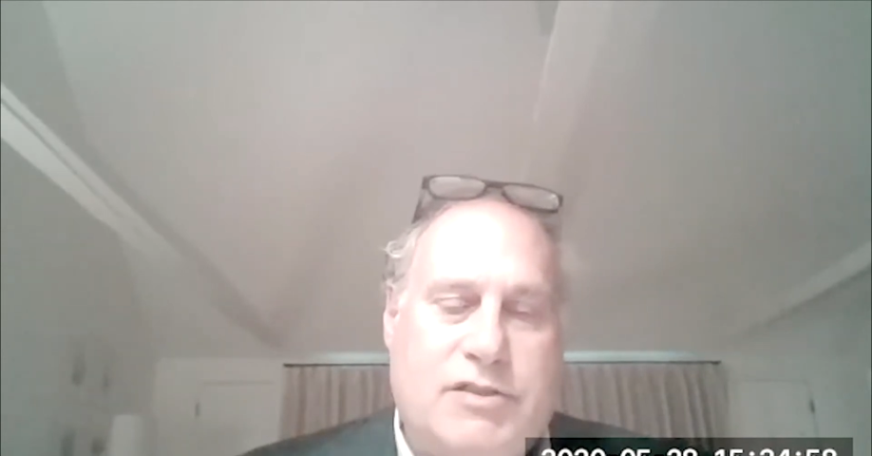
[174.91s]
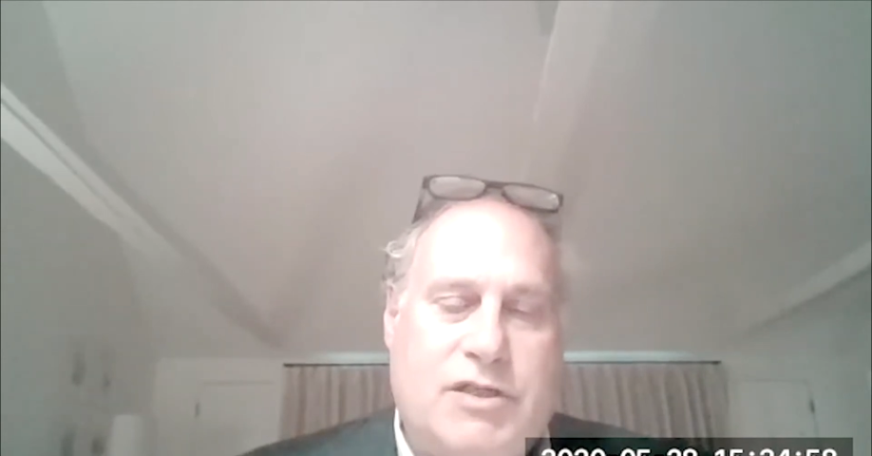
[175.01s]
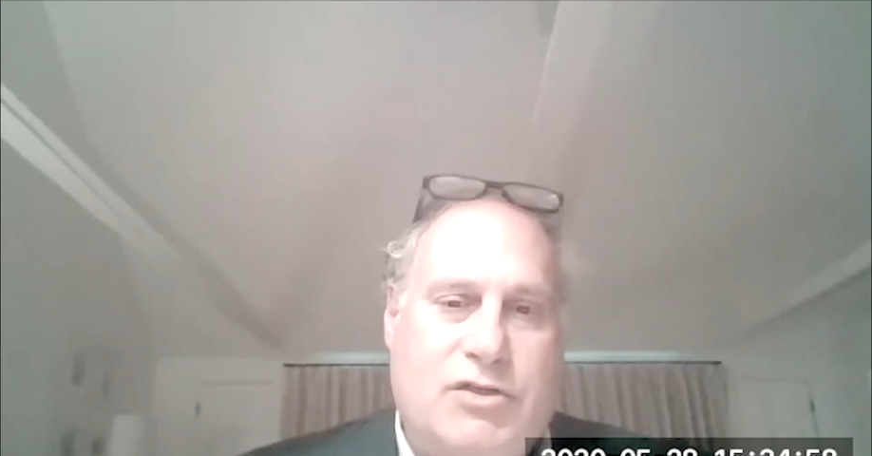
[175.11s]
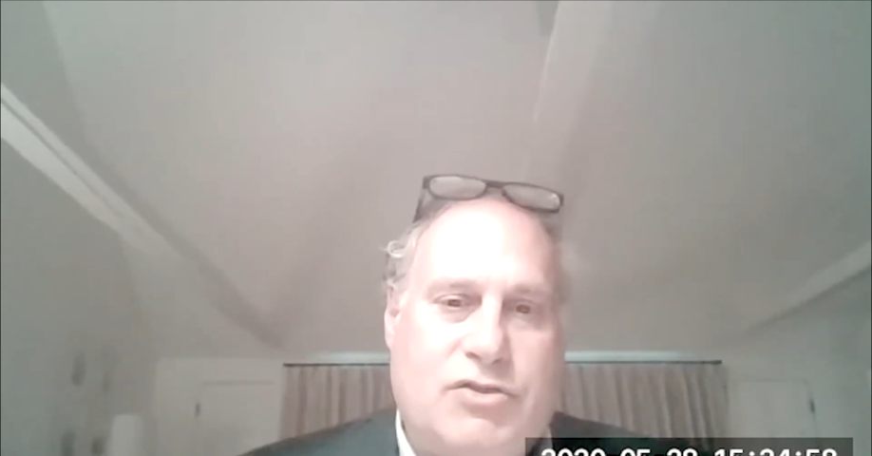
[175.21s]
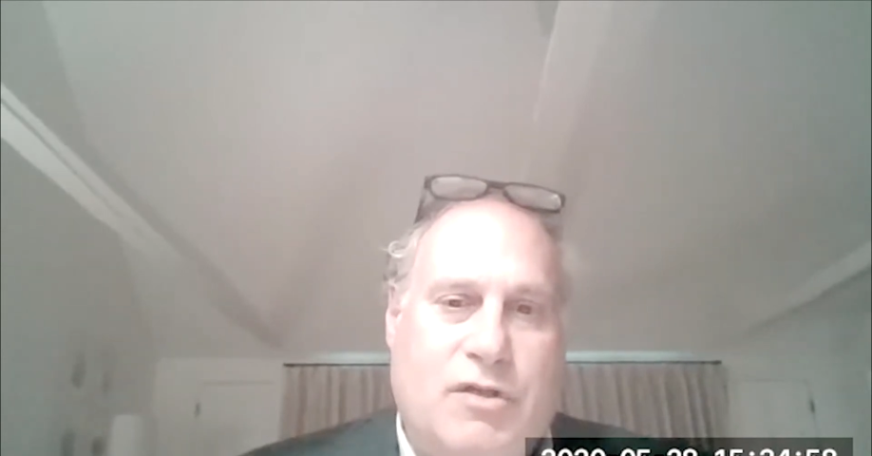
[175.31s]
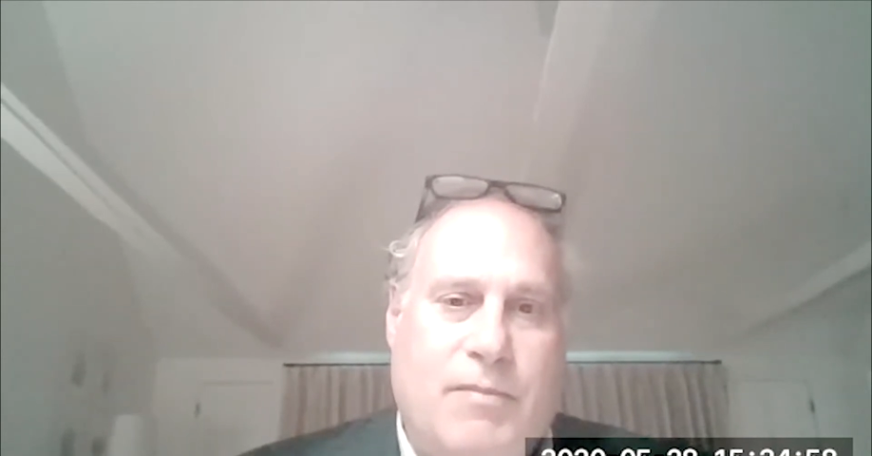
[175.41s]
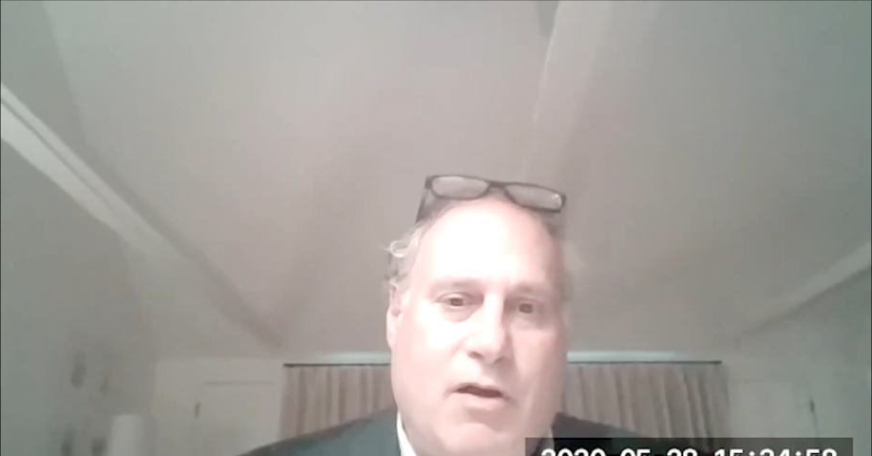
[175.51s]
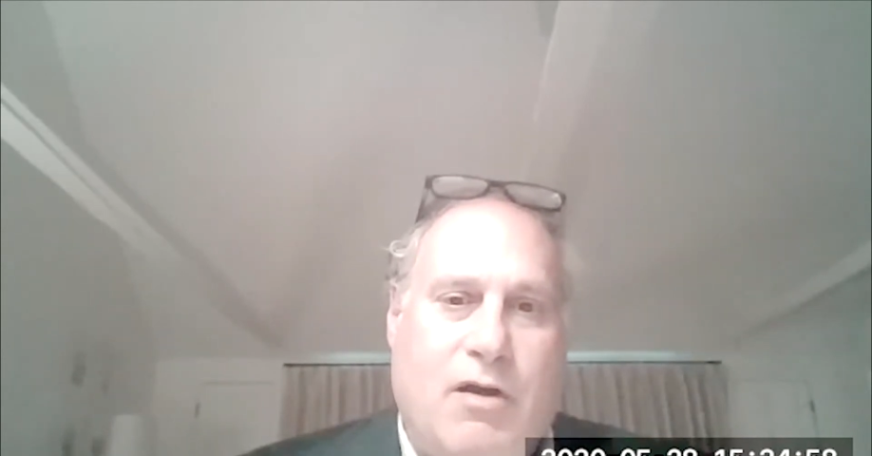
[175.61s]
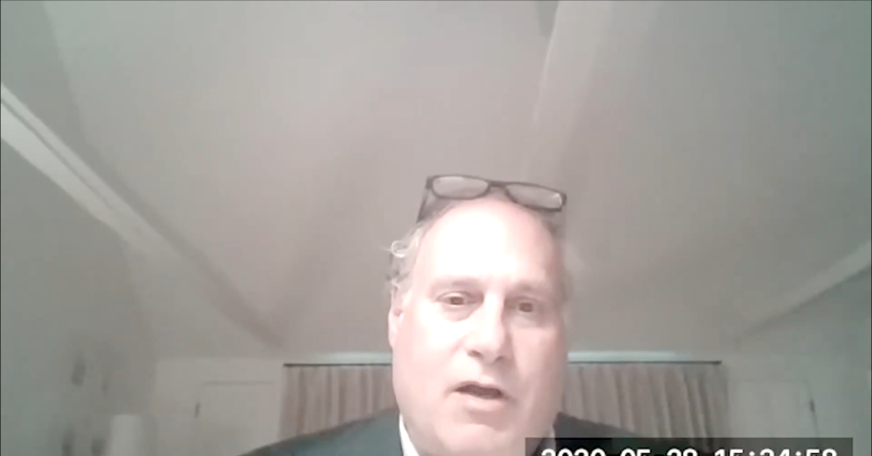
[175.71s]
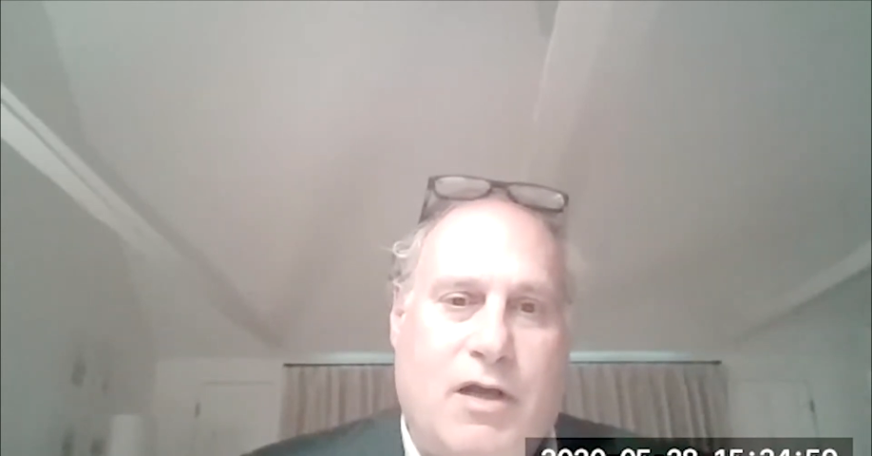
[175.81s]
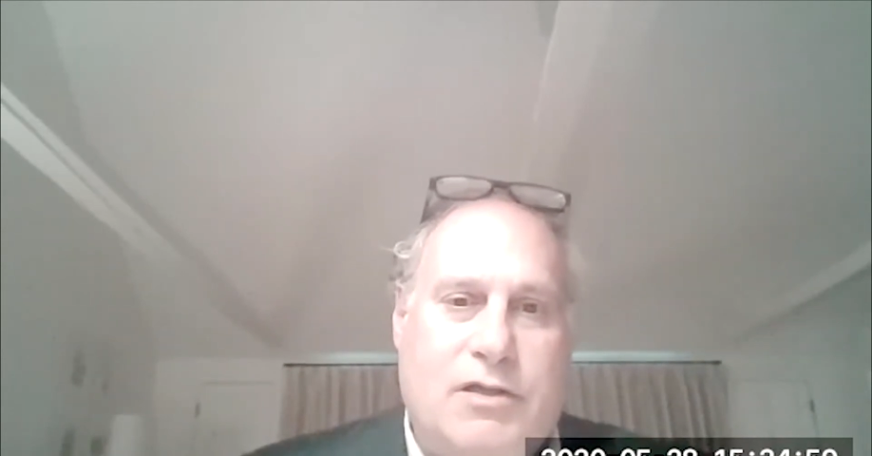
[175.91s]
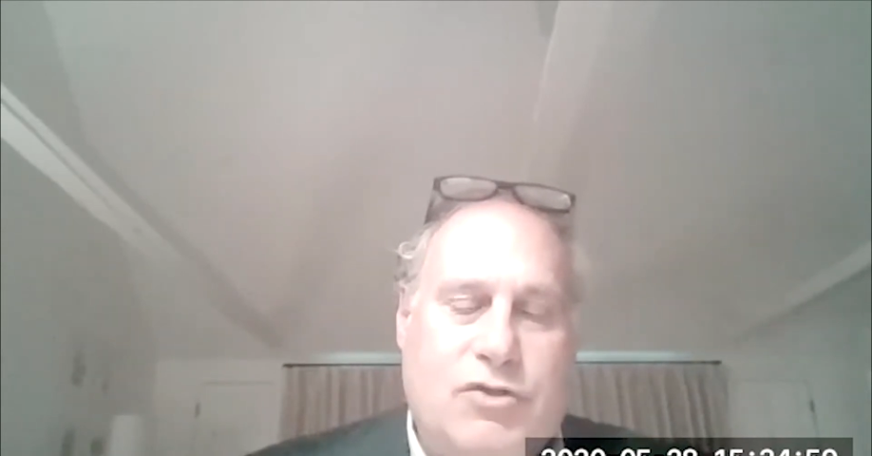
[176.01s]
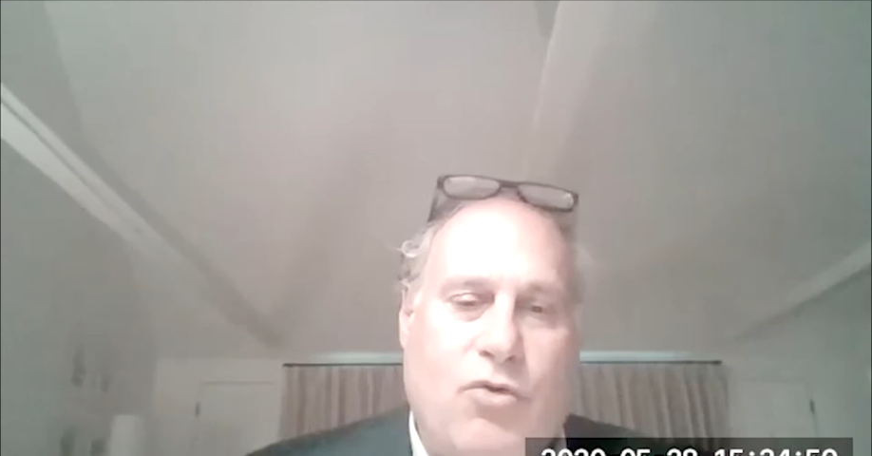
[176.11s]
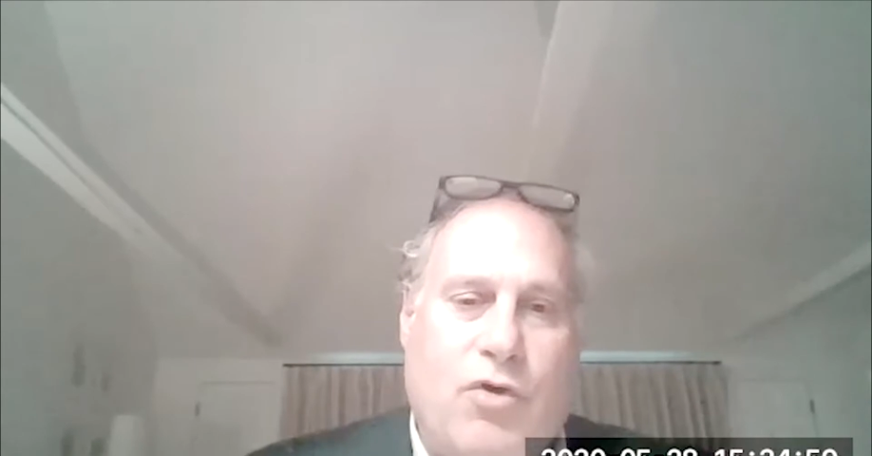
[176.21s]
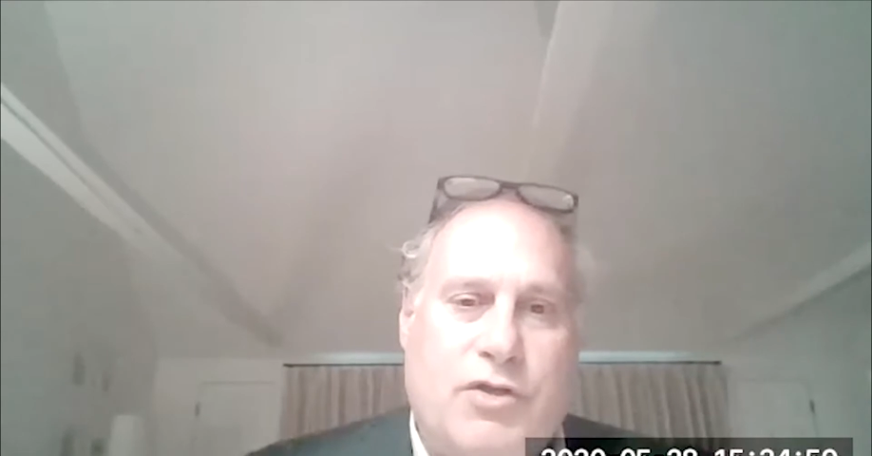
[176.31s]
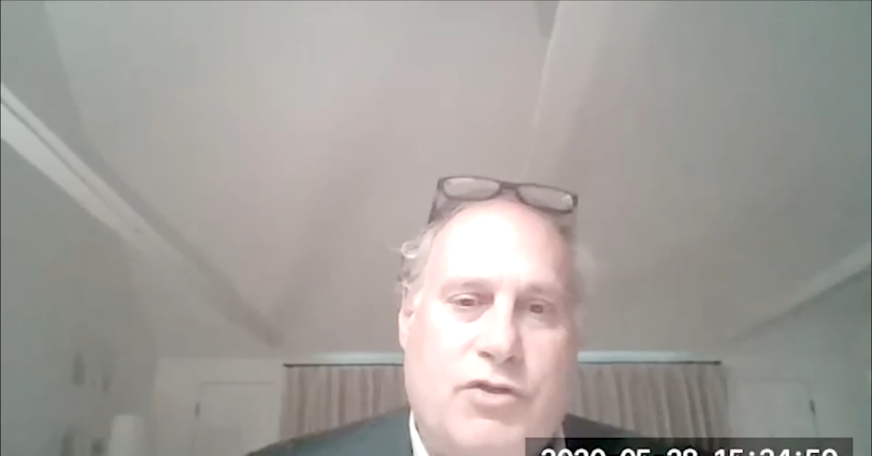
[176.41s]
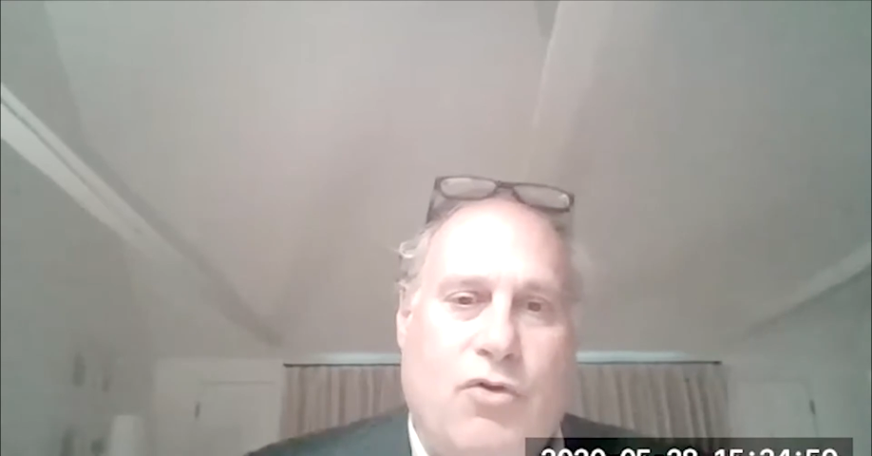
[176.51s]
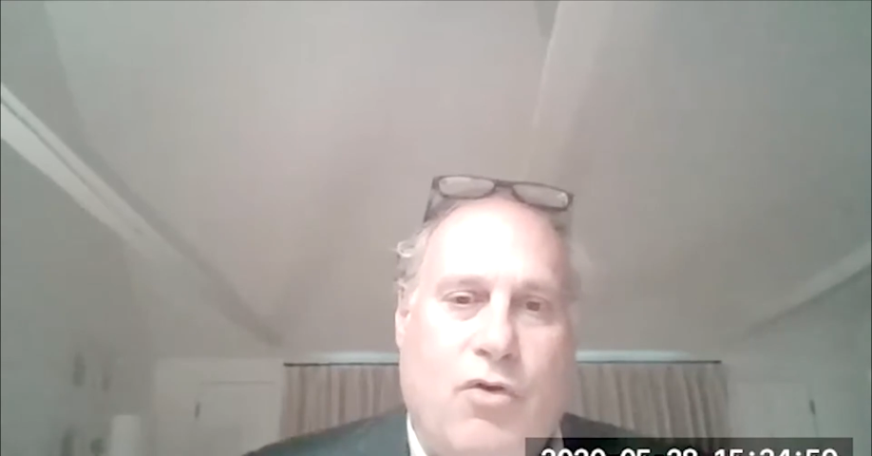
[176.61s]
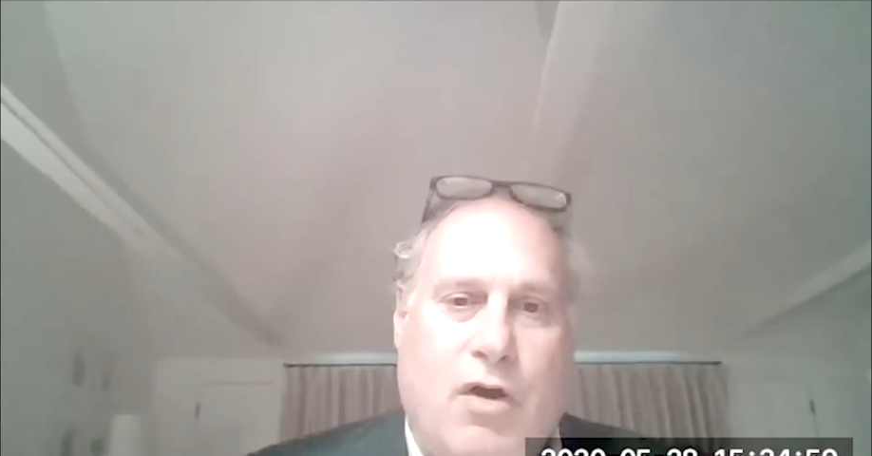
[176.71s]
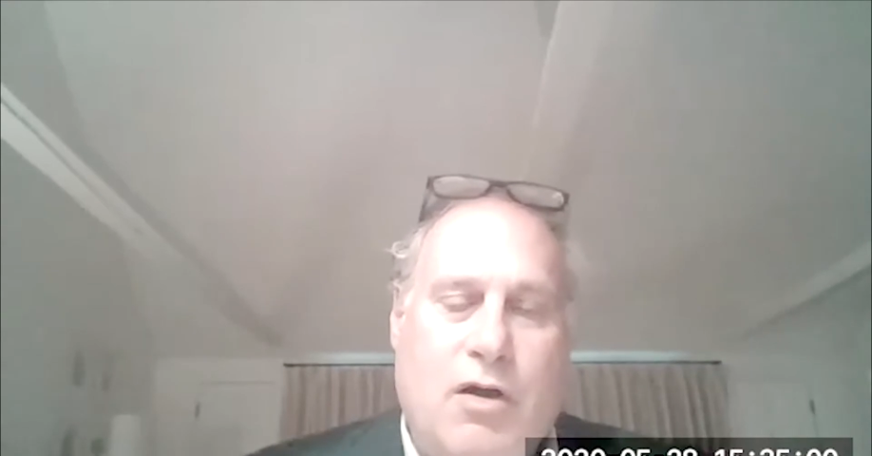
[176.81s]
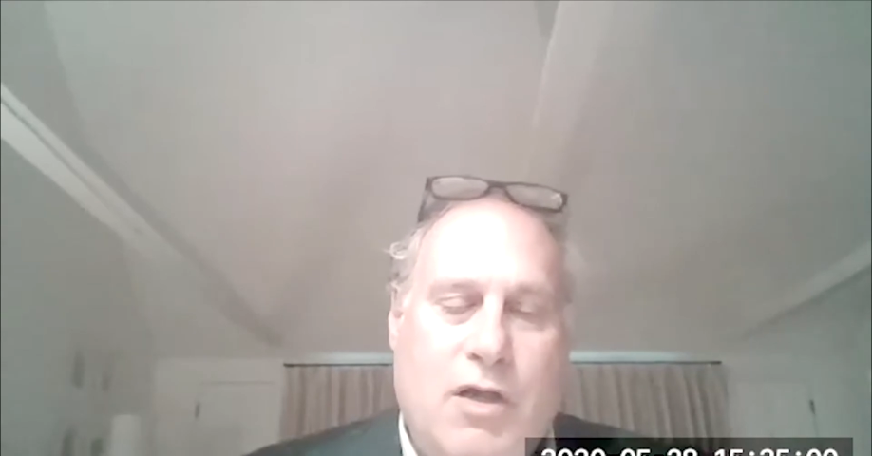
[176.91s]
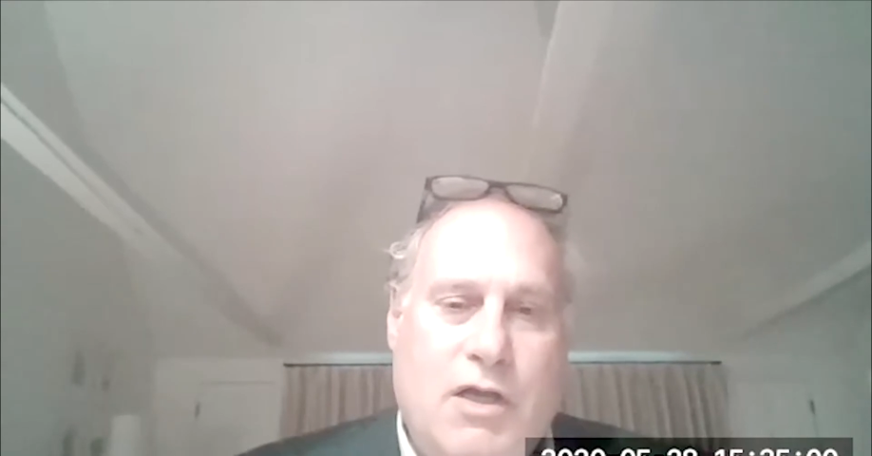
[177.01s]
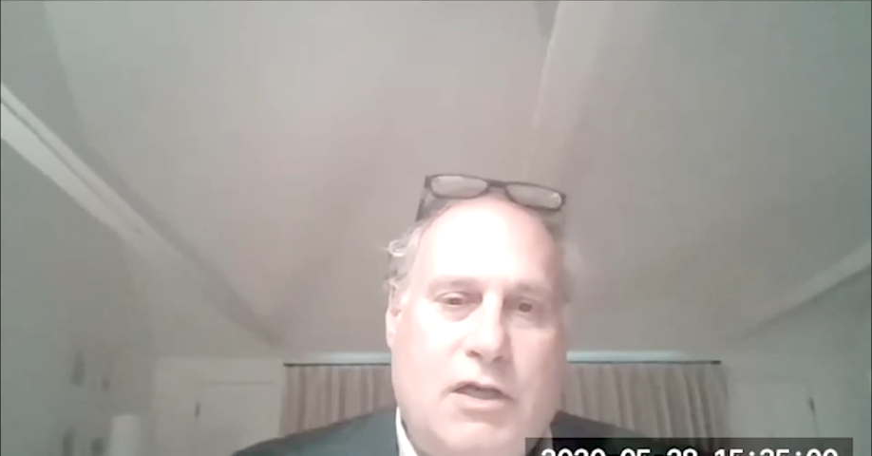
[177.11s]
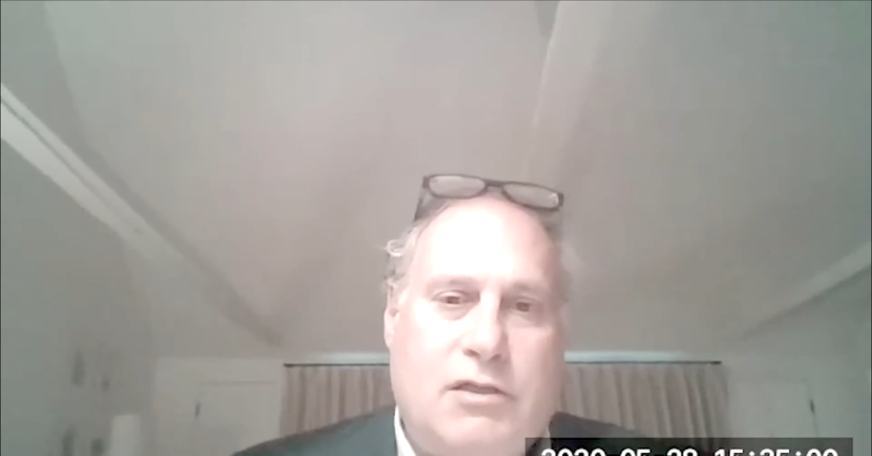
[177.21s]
in Central America, door to door,